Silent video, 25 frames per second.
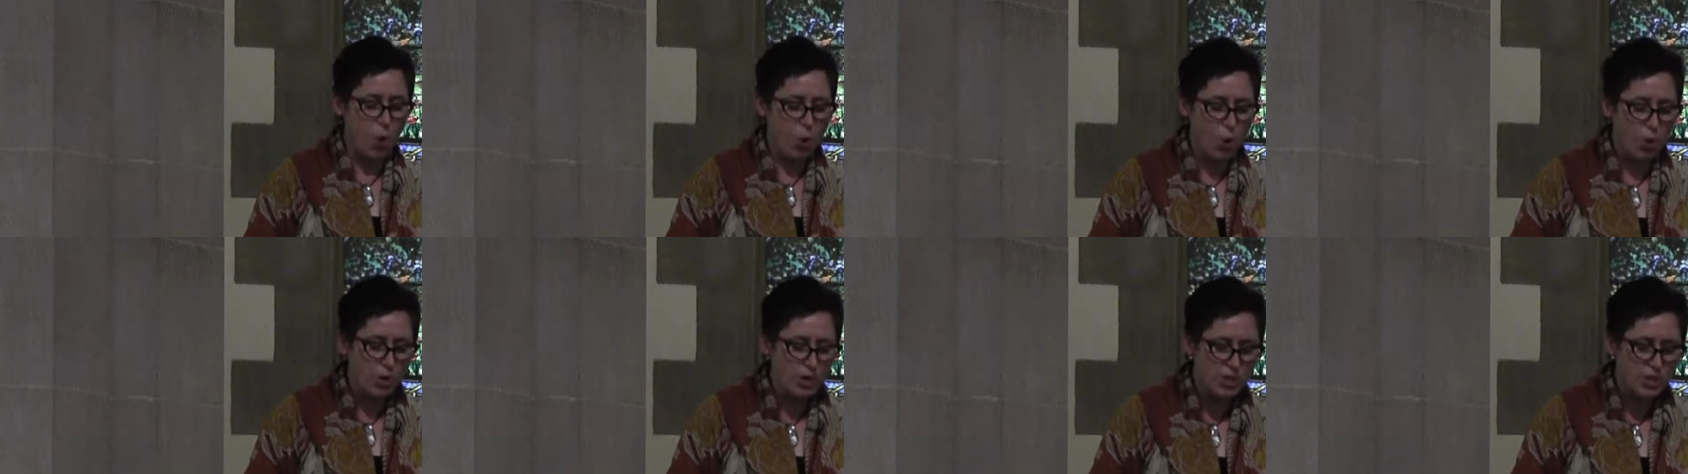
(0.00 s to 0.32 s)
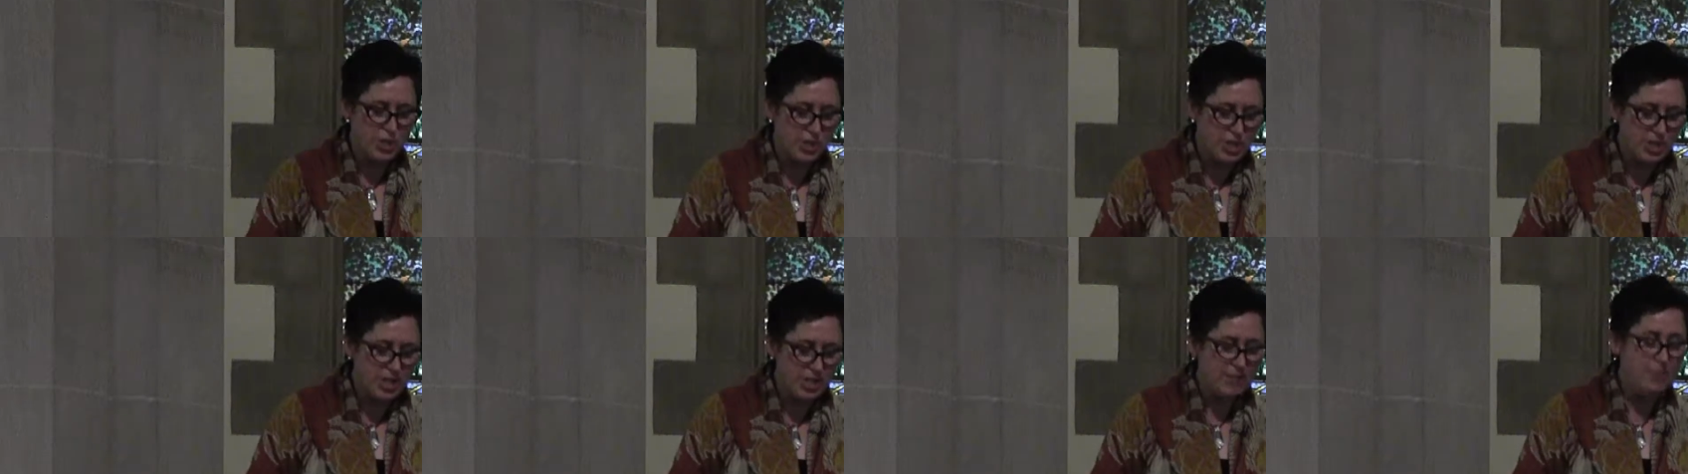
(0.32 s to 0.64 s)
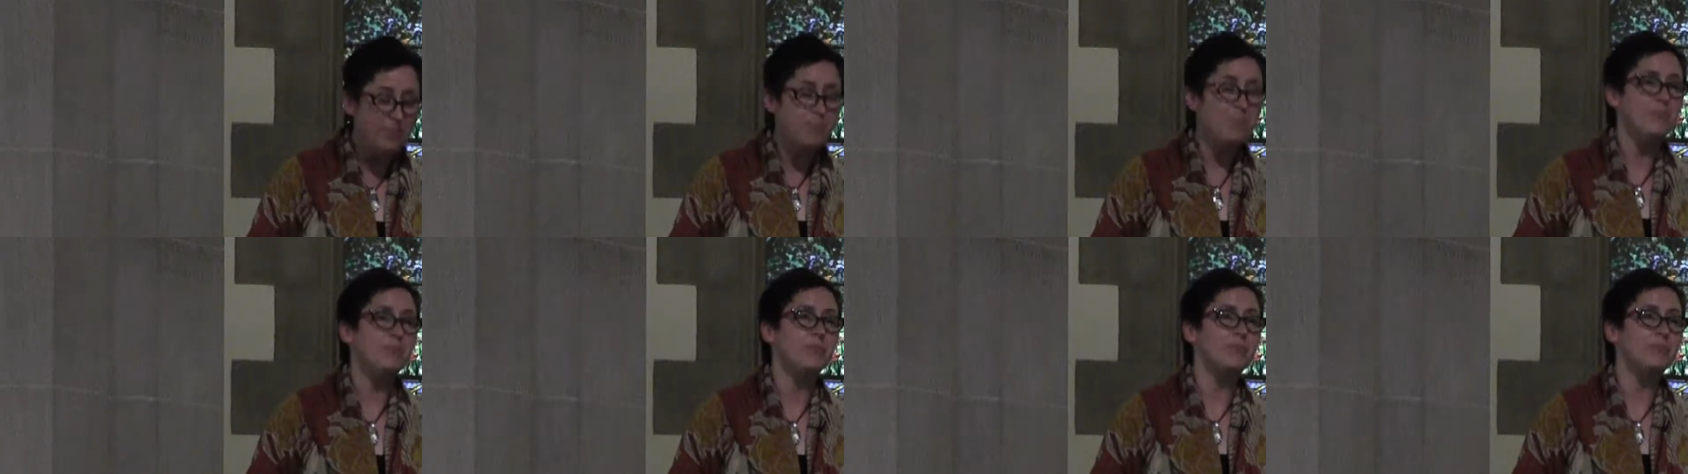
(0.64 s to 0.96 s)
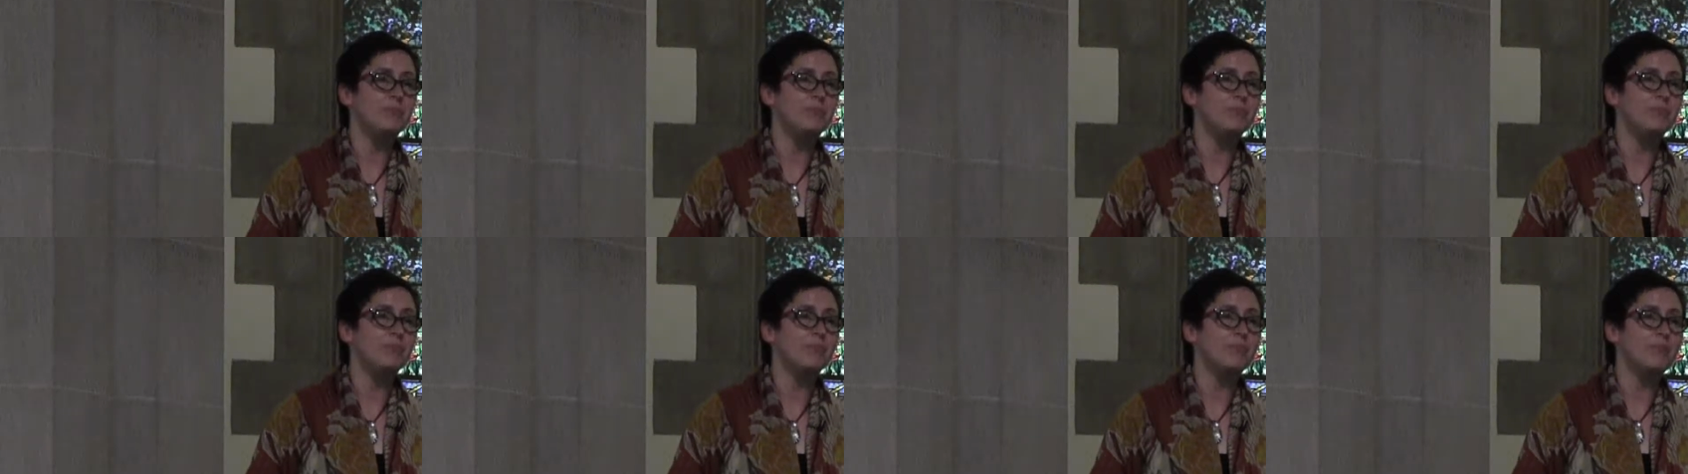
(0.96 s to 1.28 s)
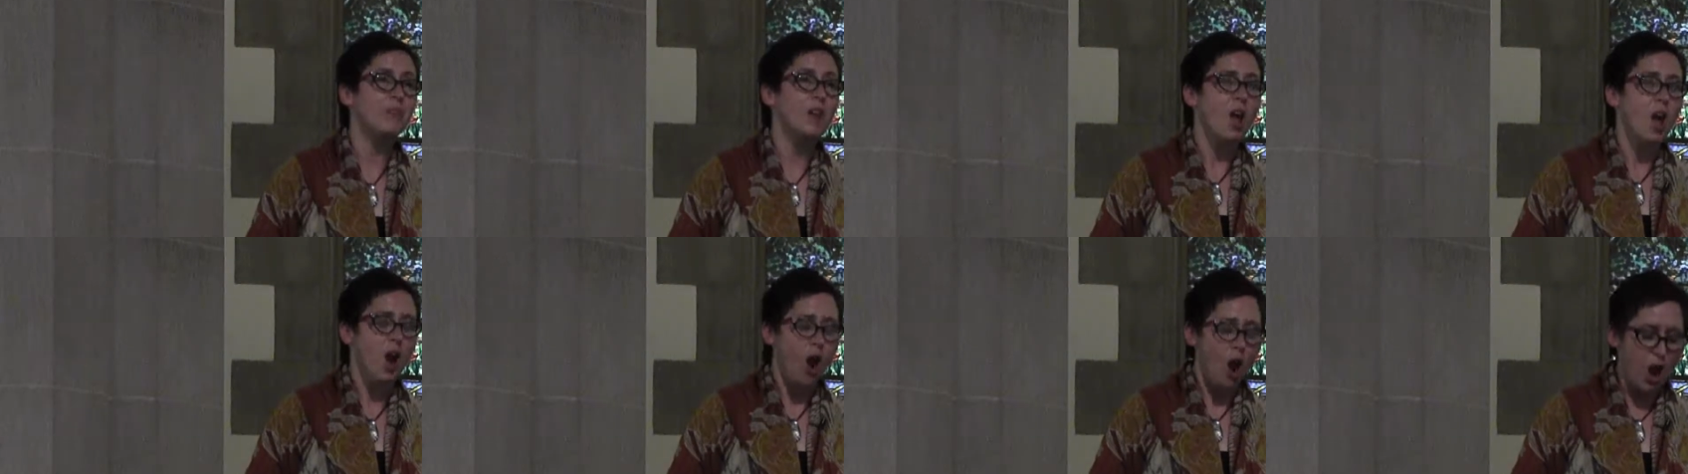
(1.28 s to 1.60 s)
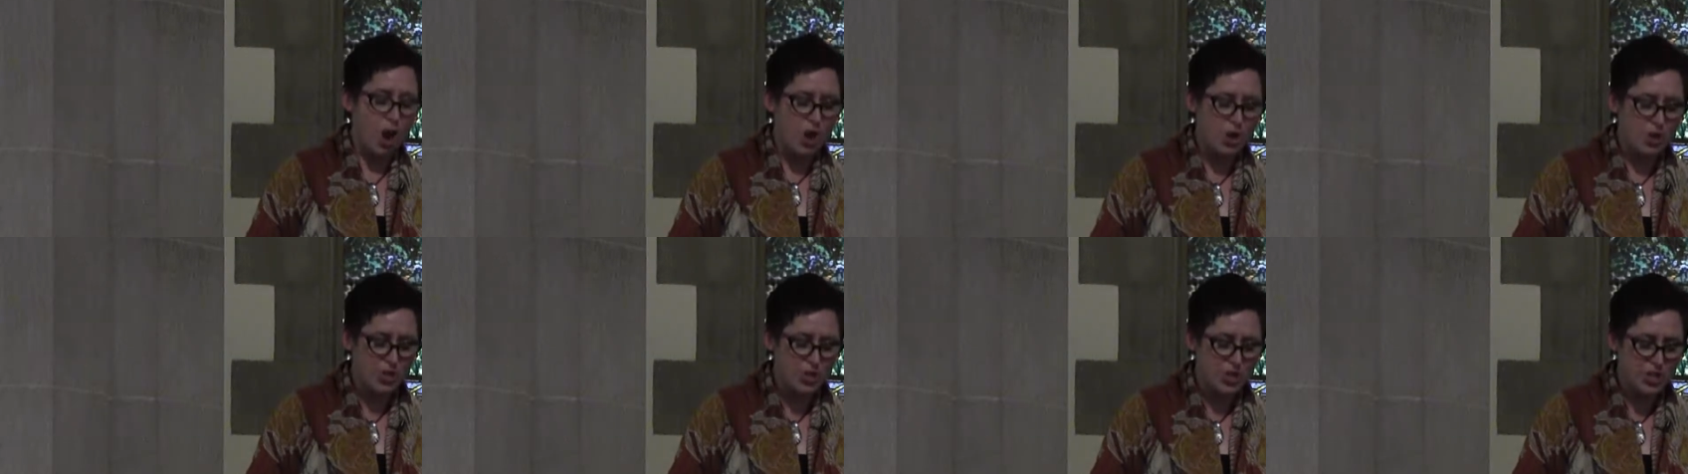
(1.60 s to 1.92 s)
origin
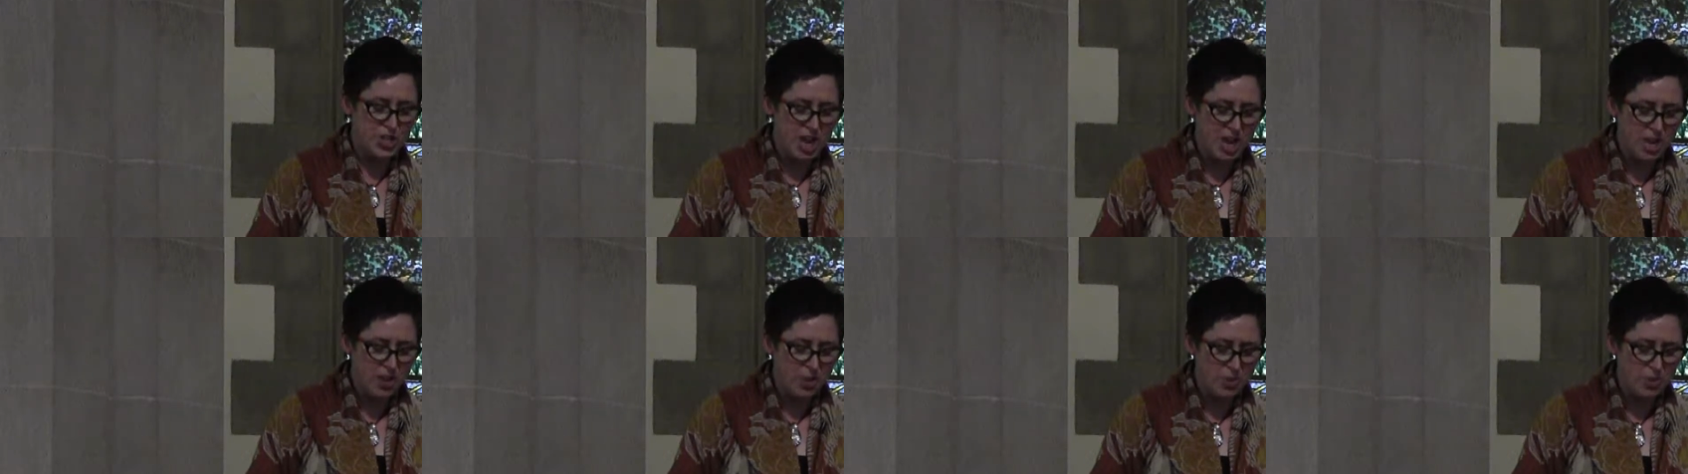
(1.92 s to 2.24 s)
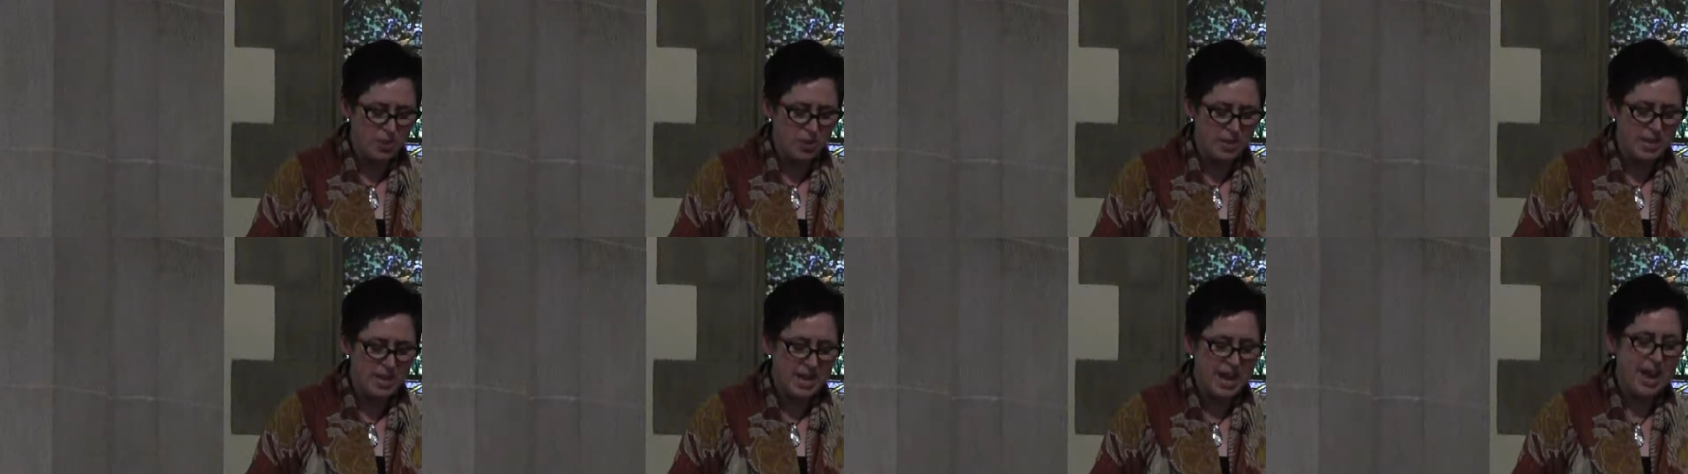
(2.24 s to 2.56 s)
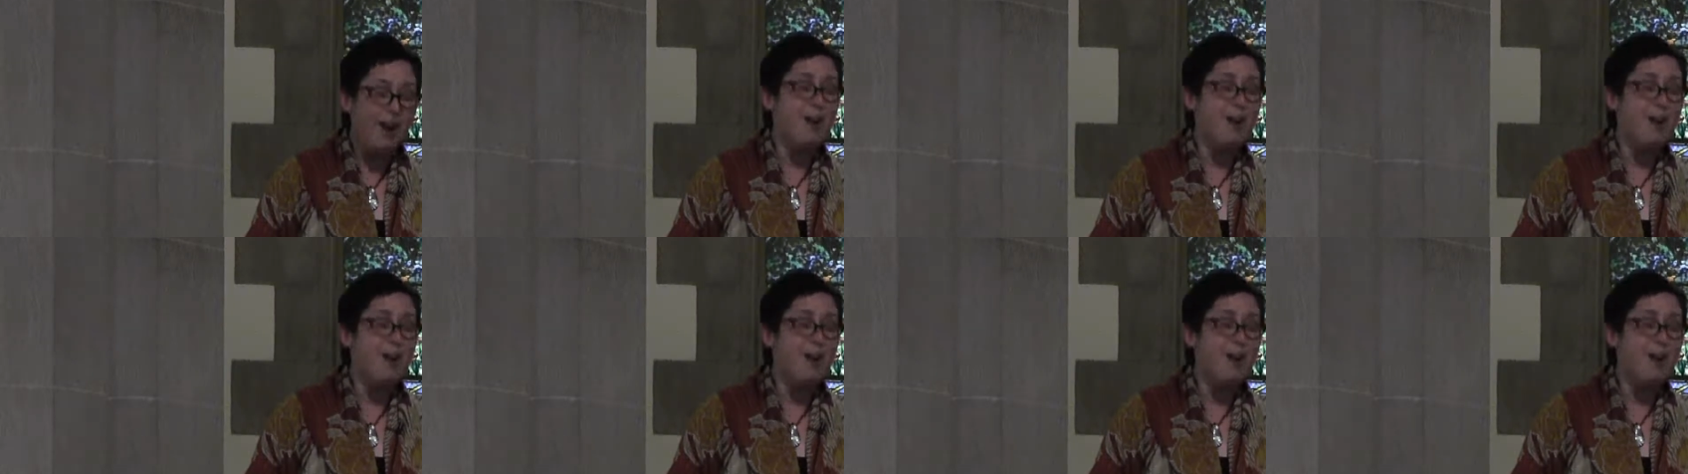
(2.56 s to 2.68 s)
are generally